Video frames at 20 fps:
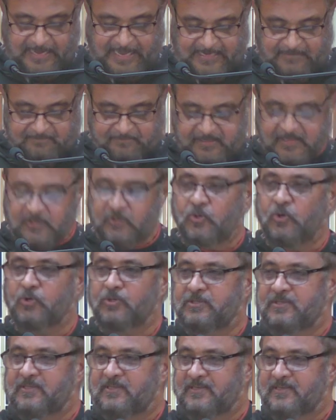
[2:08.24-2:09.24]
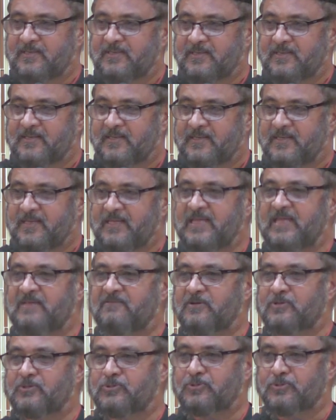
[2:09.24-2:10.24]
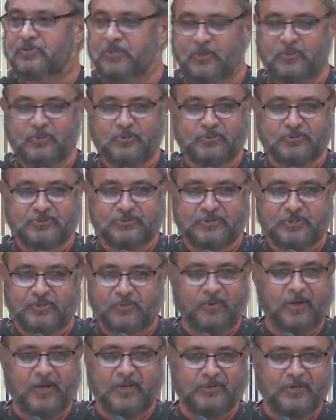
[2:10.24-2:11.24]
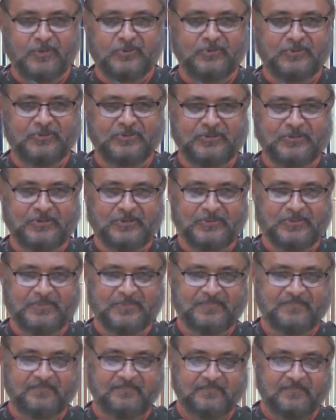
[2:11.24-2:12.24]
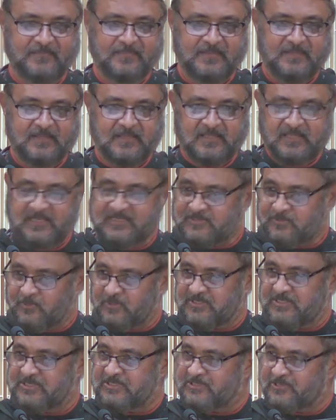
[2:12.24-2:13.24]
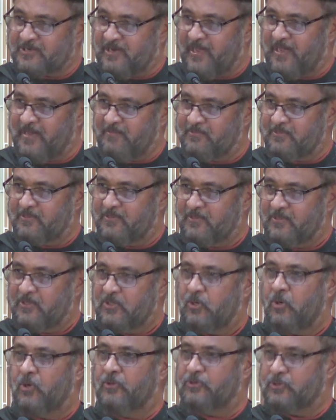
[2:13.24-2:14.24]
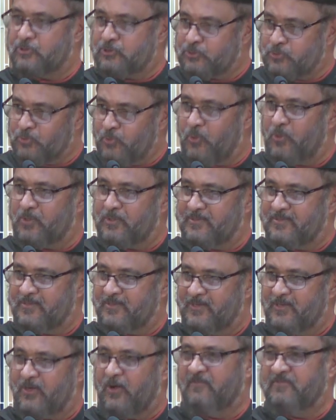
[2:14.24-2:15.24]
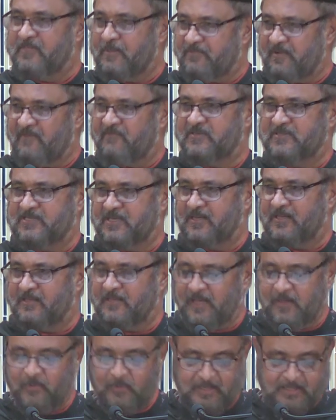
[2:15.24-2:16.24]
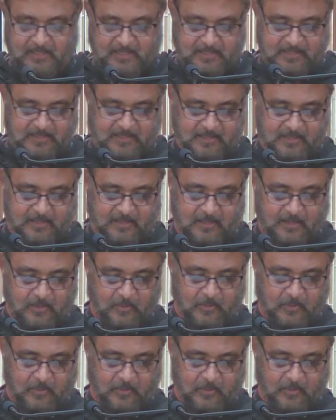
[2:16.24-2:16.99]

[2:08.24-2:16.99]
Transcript: And be good even to those who are not good to you. This was inscribed on the sword of the Prophet sallallahu